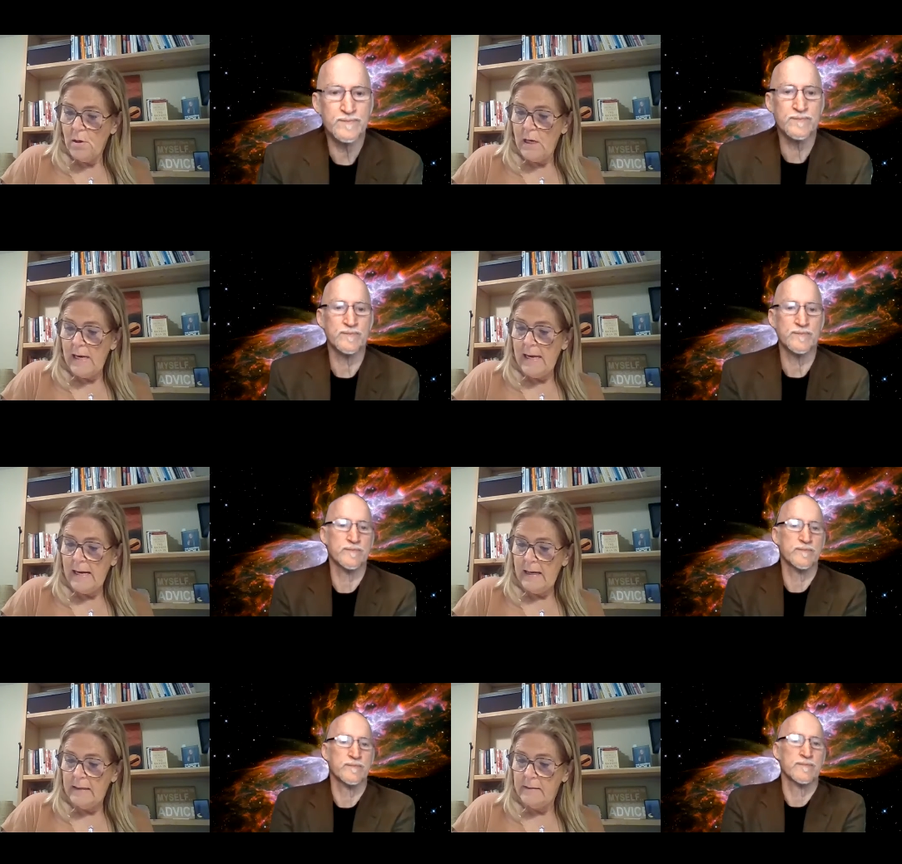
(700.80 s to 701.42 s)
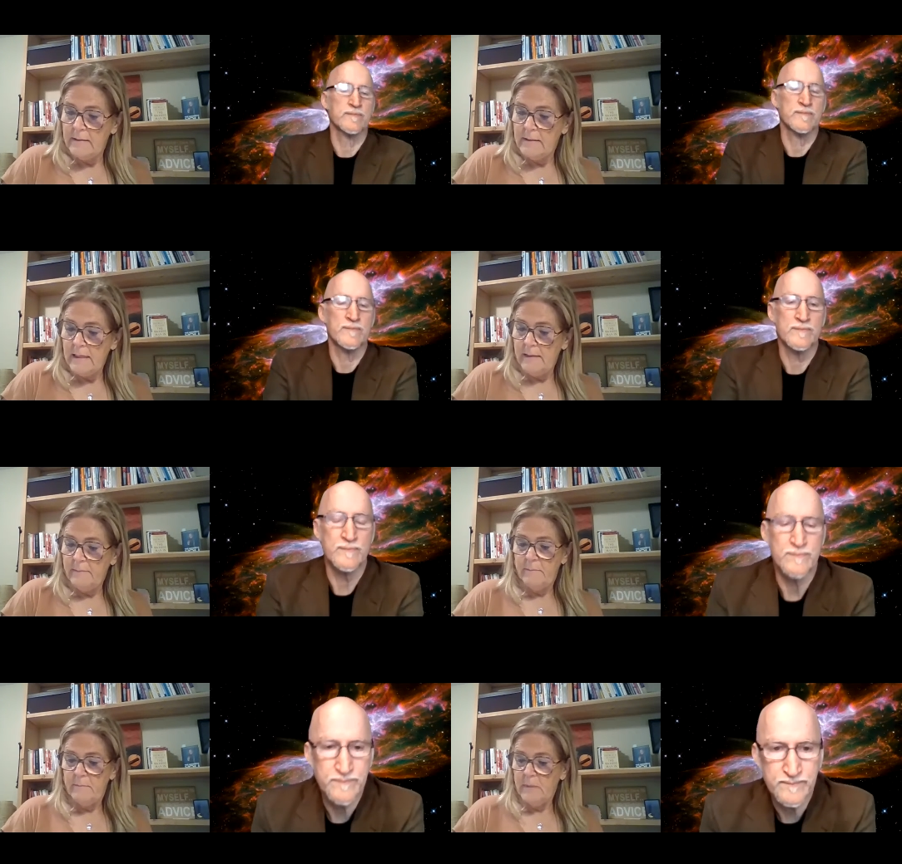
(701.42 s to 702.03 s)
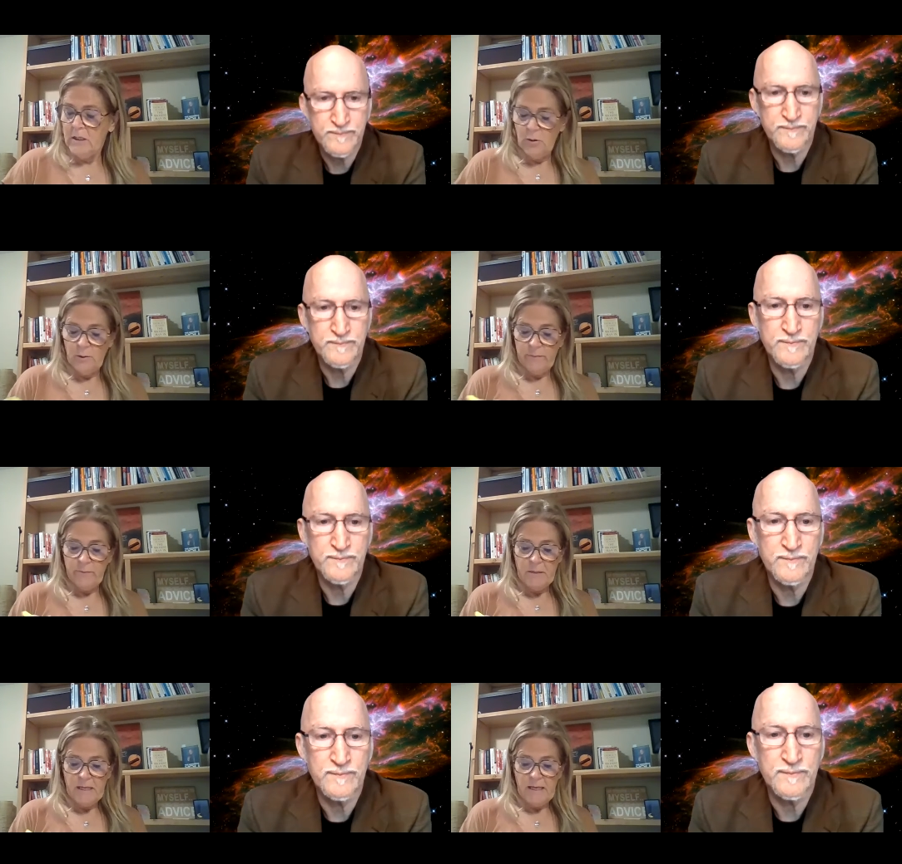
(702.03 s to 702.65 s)
Speaker 1: and um, you know
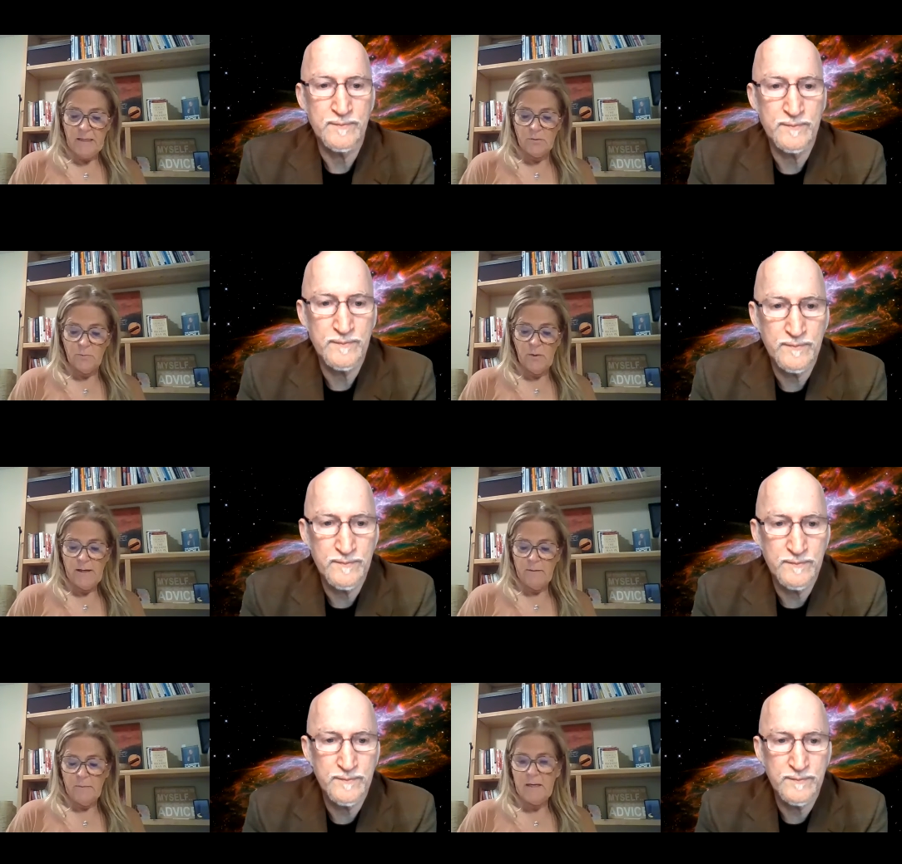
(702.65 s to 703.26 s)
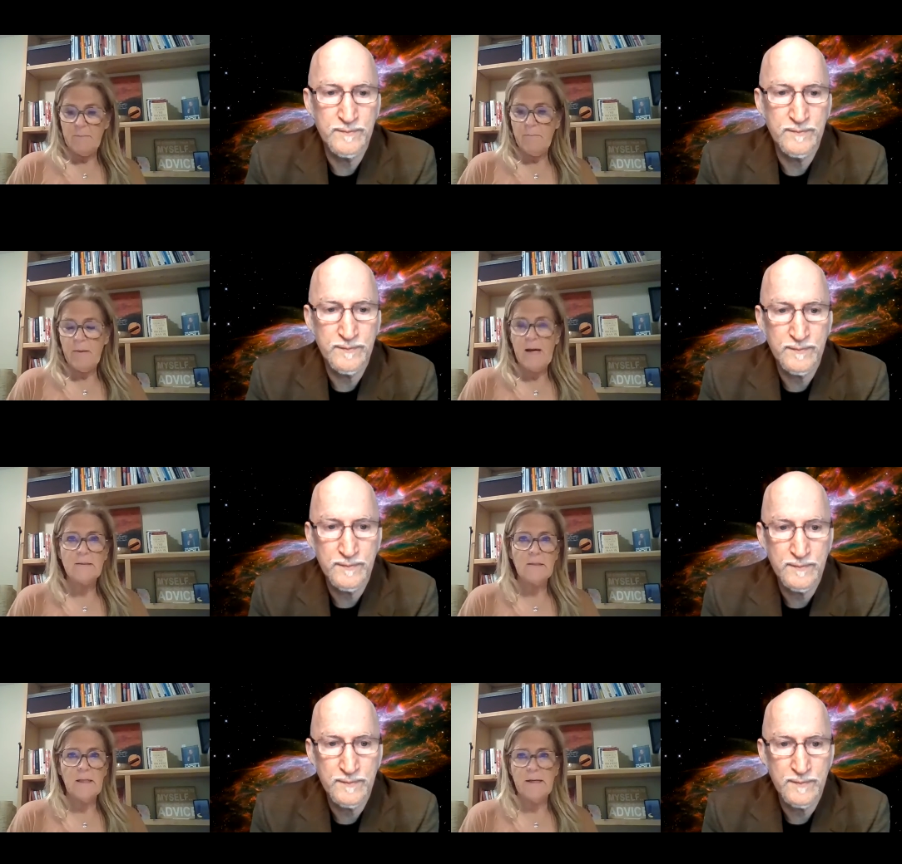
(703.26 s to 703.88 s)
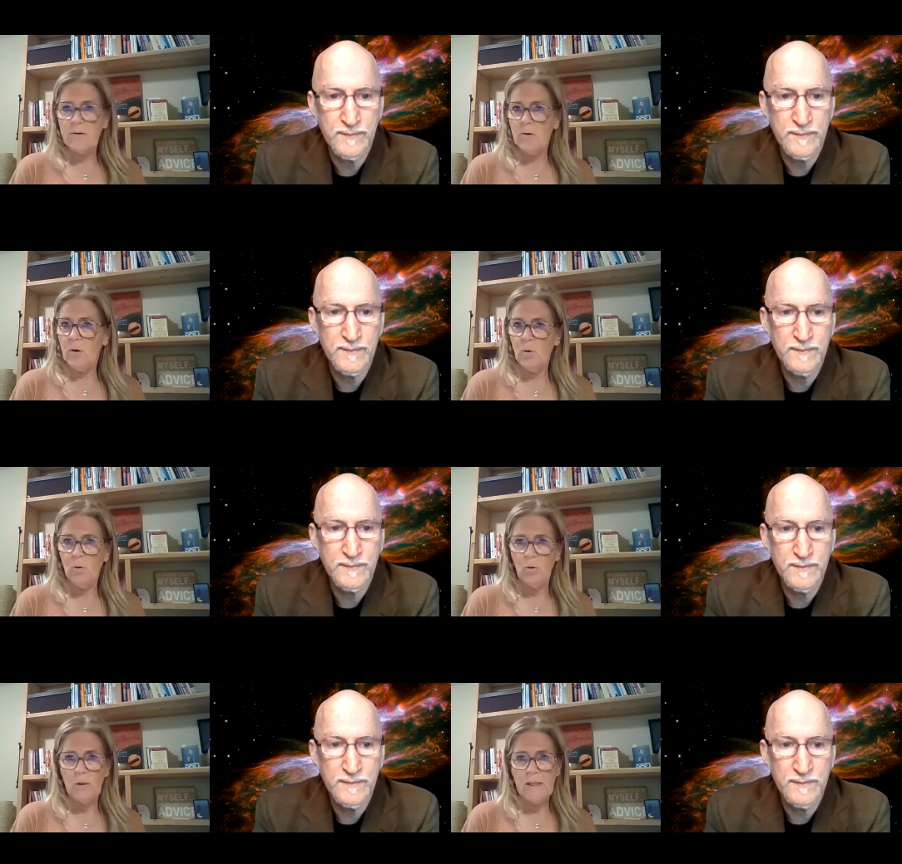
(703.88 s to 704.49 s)
everybody had to write him an impact letter
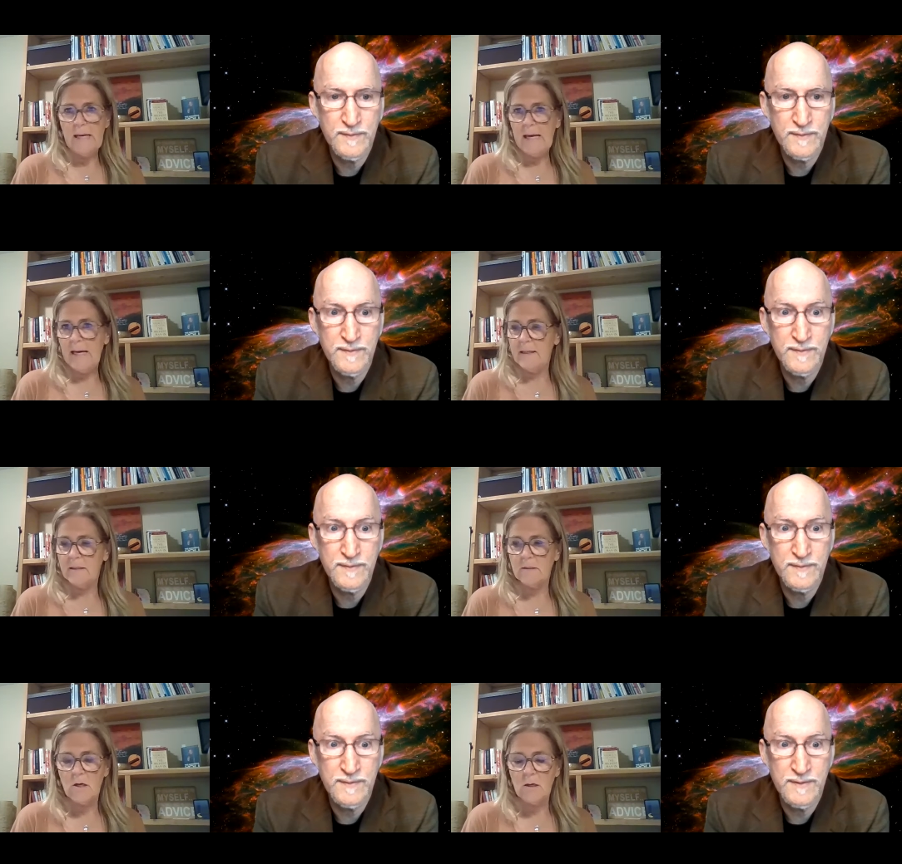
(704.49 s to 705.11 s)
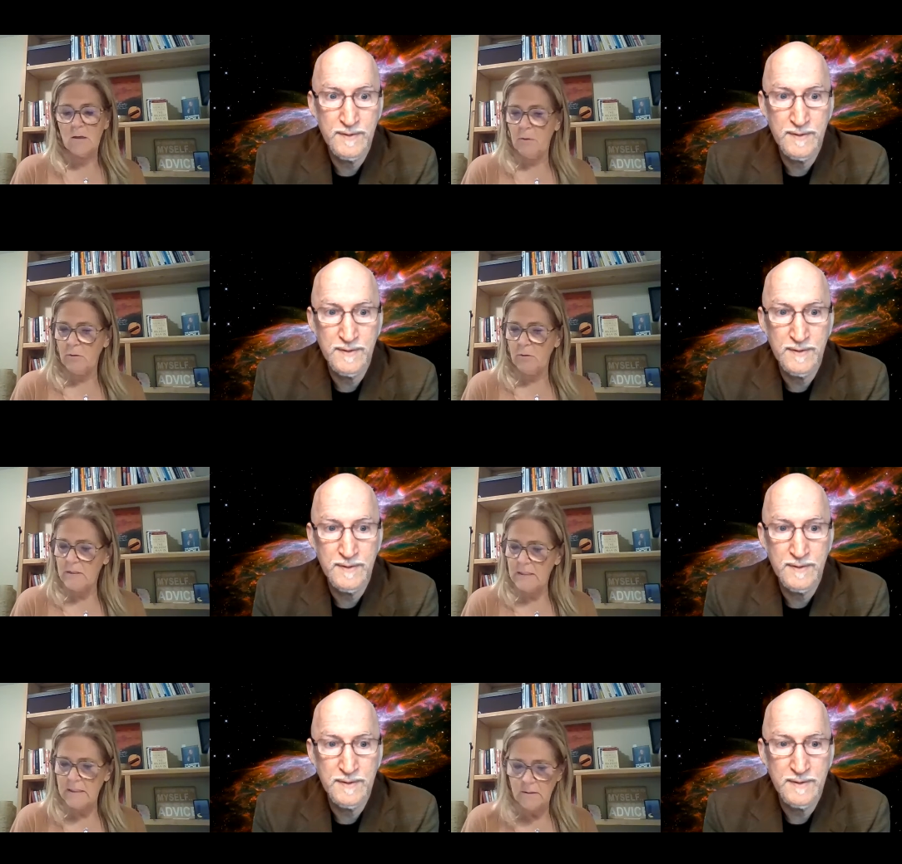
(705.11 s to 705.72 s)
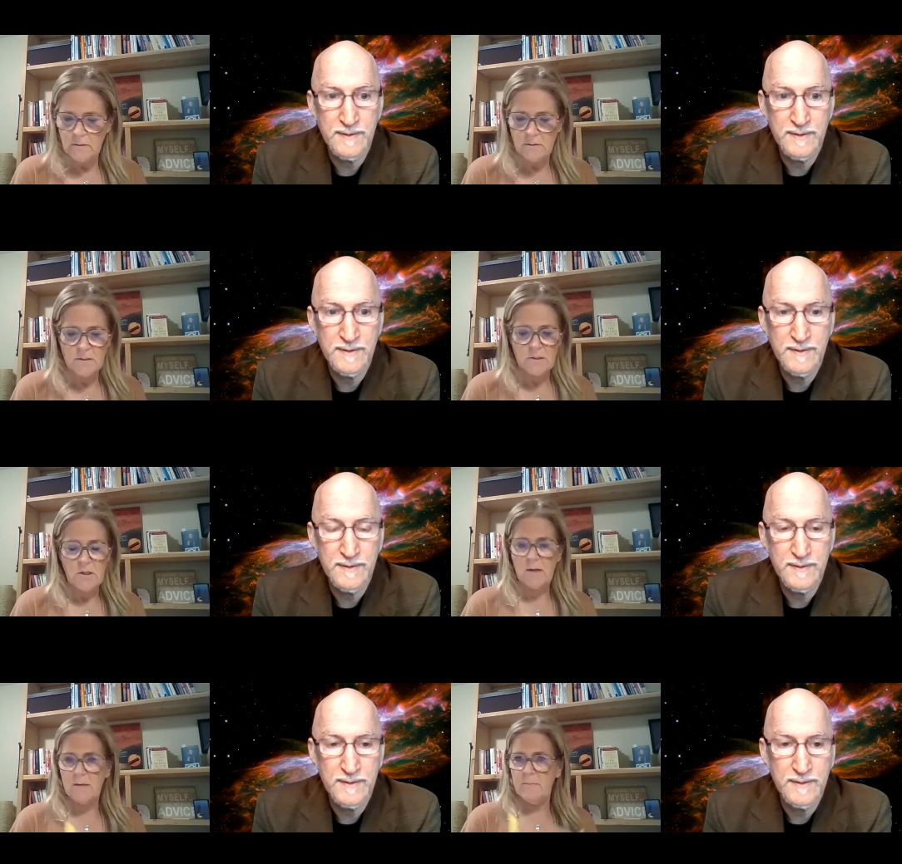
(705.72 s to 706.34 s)
holy hannah talk about tears
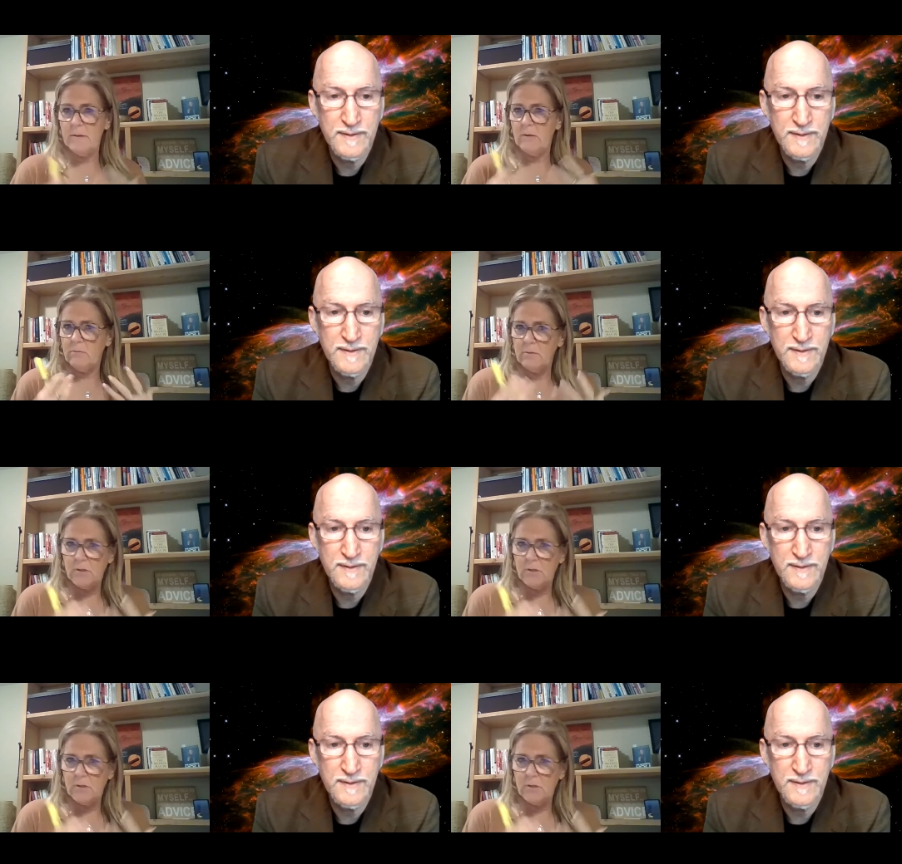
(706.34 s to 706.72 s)
talk about